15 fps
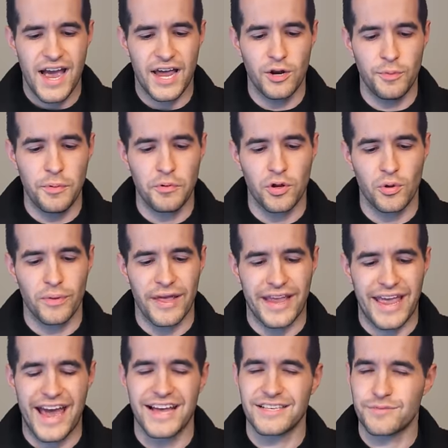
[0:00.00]
I know people don't
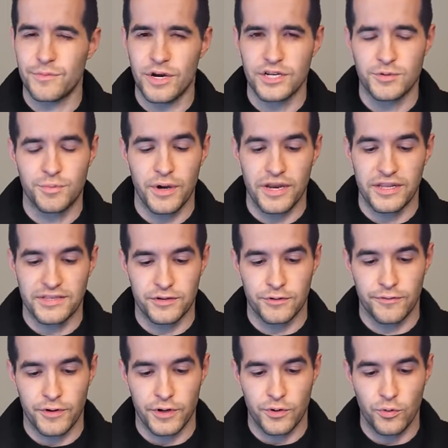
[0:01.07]
like as much, but it's still
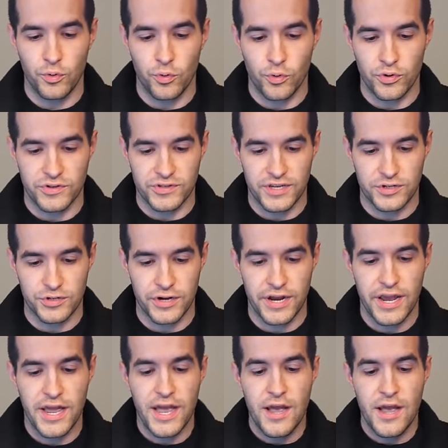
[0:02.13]
a very cool quarter century.